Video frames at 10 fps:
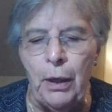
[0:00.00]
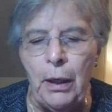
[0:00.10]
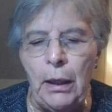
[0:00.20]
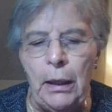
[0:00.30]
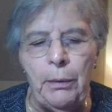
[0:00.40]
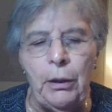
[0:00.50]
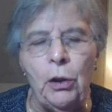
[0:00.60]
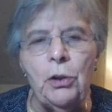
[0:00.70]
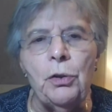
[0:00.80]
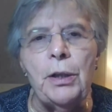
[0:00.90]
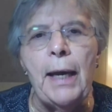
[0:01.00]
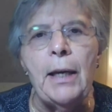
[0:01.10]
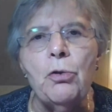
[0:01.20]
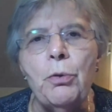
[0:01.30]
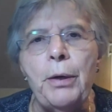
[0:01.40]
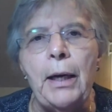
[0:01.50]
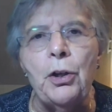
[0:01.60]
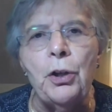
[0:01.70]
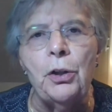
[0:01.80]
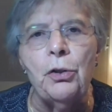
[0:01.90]
He went on to say,
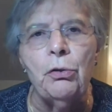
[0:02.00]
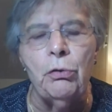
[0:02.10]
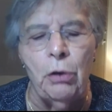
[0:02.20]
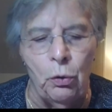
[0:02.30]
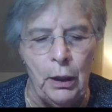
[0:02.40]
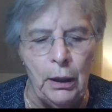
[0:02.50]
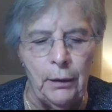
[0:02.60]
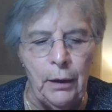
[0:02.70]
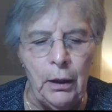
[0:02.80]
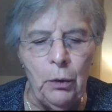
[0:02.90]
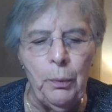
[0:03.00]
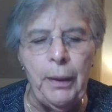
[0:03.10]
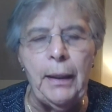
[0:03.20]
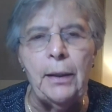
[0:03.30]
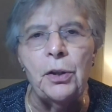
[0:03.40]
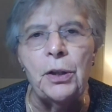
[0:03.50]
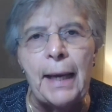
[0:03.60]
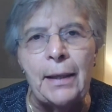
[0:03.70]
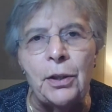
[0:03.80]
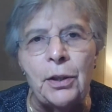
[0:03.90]
creation is groaning. We can
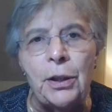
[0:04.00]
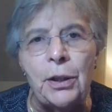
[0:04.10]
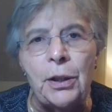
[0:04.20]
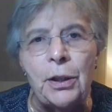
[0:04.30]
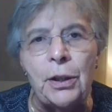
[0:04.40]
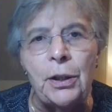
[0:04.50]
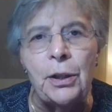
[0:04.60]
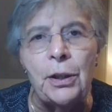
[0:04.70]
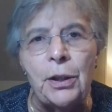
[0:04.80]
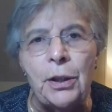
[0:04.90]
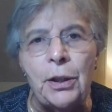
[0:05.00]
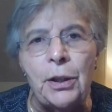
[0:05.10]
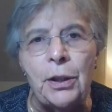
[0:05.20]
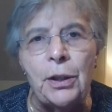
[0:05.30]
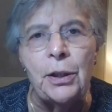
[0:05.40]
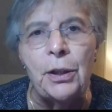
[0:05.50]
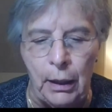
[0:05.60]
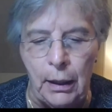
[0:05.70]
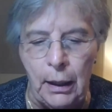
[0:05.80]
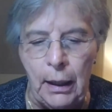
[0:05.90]
sense it. We can almost hear it.
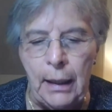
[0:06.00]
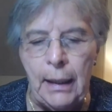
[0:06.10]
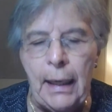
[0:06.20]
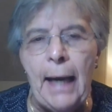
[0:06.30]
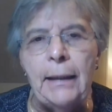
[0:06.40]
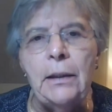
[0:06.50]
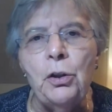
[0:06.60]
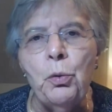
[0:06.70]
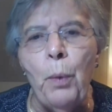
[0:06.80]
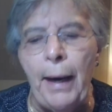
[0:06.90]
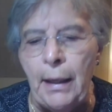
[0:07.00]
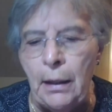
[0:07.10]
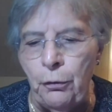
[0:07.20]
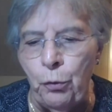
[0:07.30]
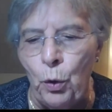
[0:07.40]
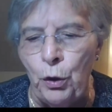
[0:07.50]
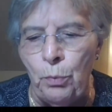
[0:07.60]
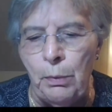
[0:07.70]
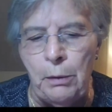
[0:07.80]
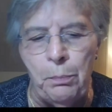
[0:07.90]
And it is waiting for
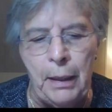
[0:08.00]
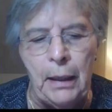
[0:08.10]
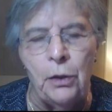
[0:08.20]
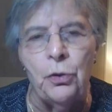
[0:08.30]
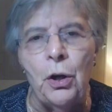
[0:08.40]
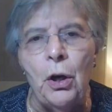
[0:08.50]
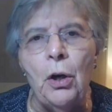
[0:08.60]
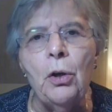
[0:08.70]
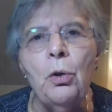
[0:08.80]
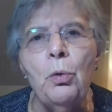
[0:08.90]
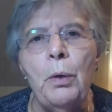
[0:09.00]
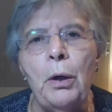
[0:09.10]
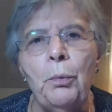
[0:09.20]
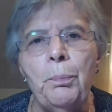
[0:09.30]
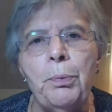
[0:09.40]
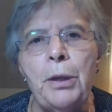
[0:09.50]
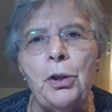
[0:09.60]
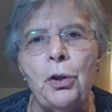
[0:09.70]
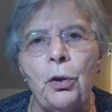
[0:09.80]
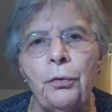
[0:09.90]
human beings who will
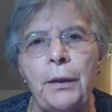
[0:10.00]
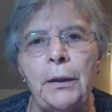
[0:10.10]
preserve it.